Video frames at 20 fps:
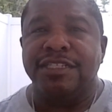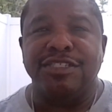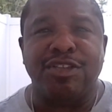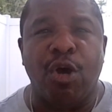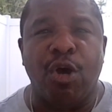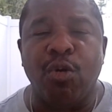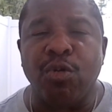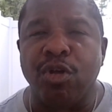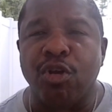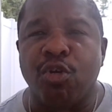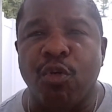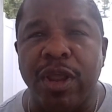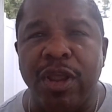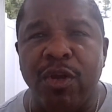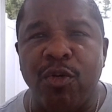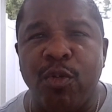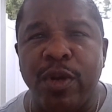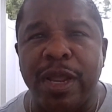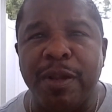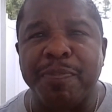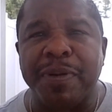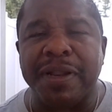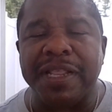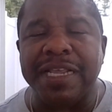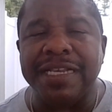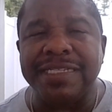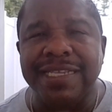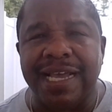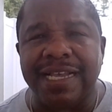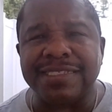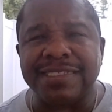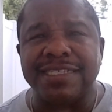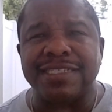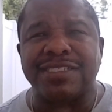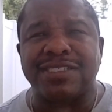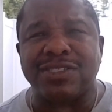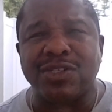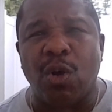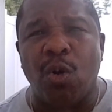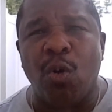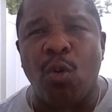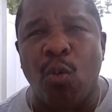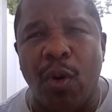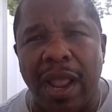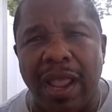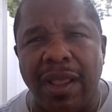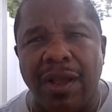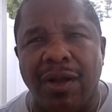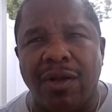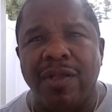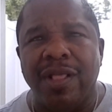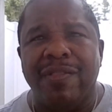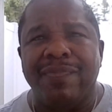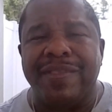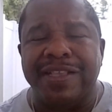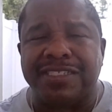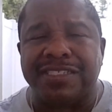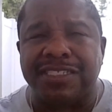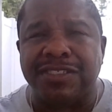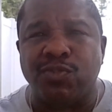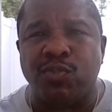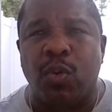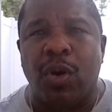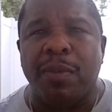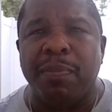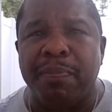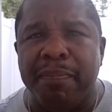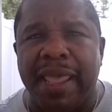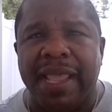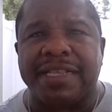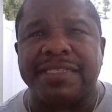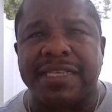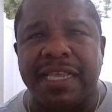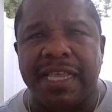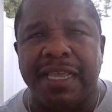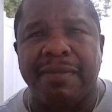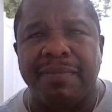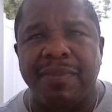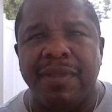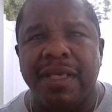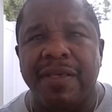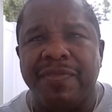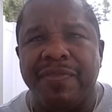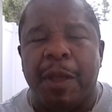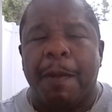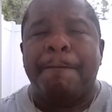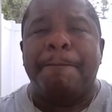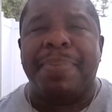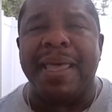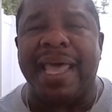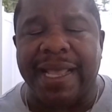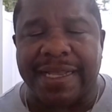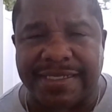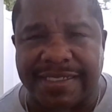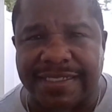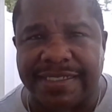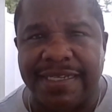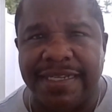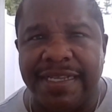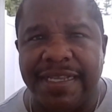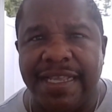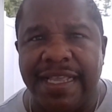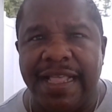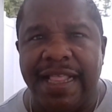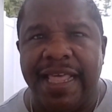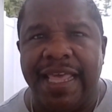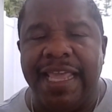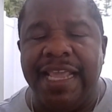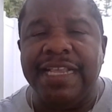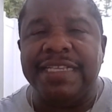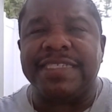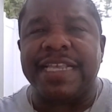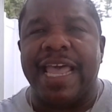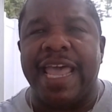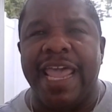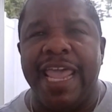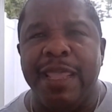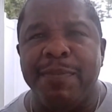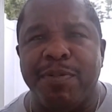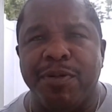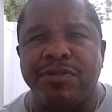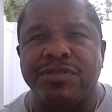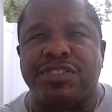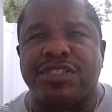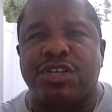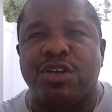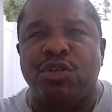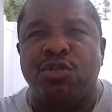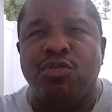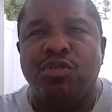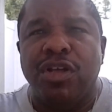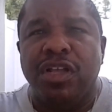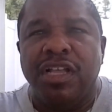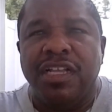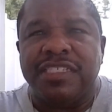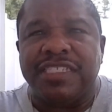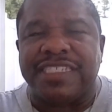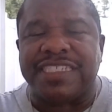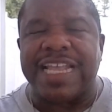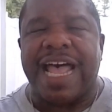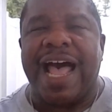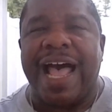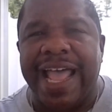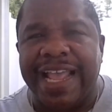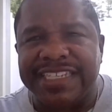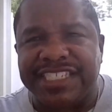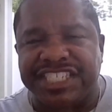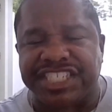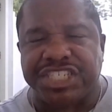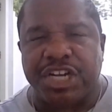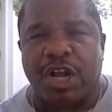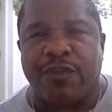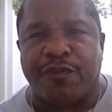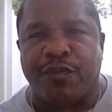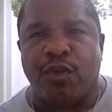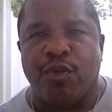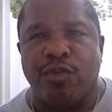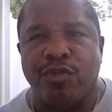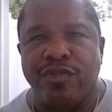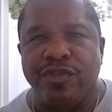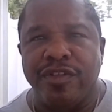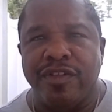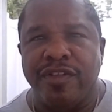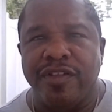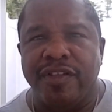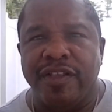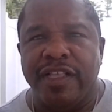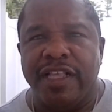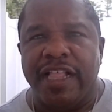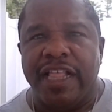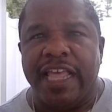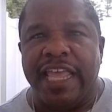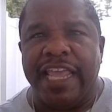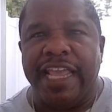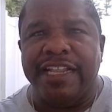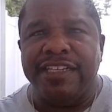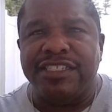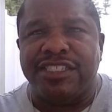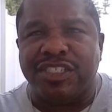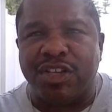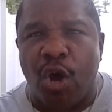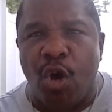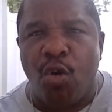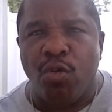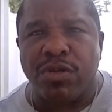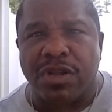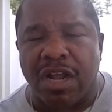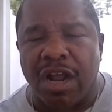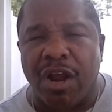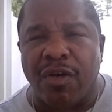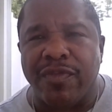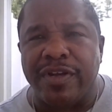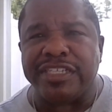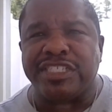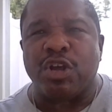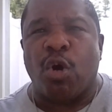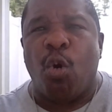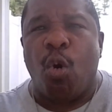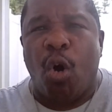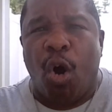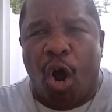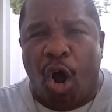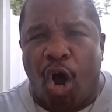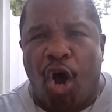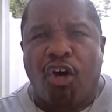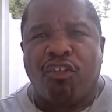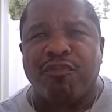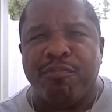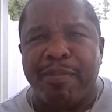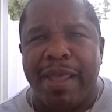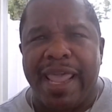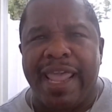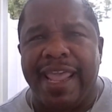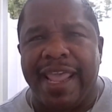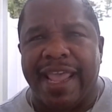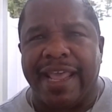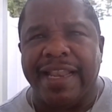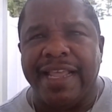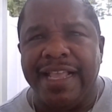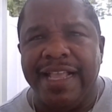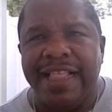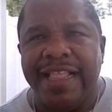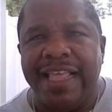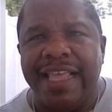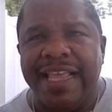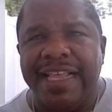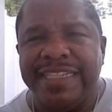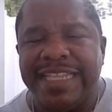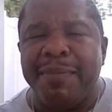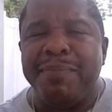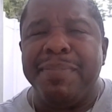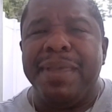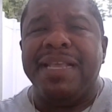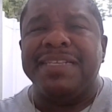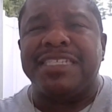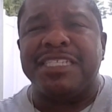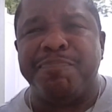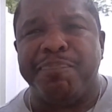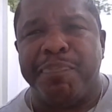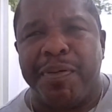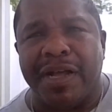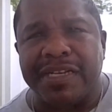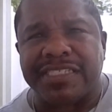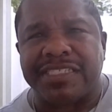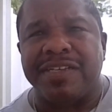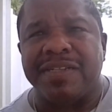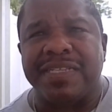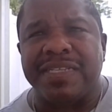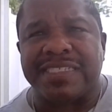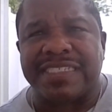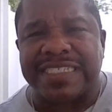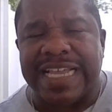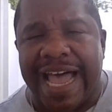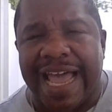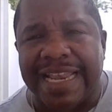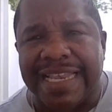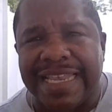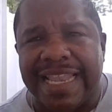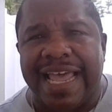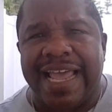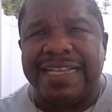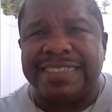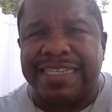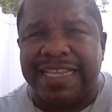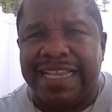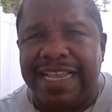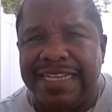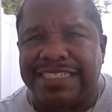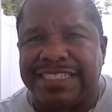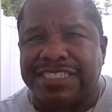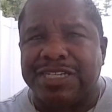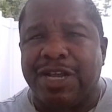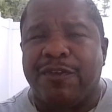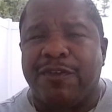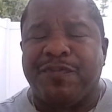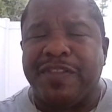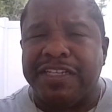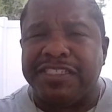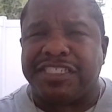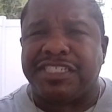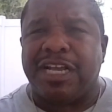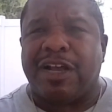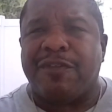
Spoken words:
don't agree with, but he does it so well. This is what makes him the best. He's able to side shuffle in zone coverage or off man. That means his butt's to the sidelines. He's shuffling,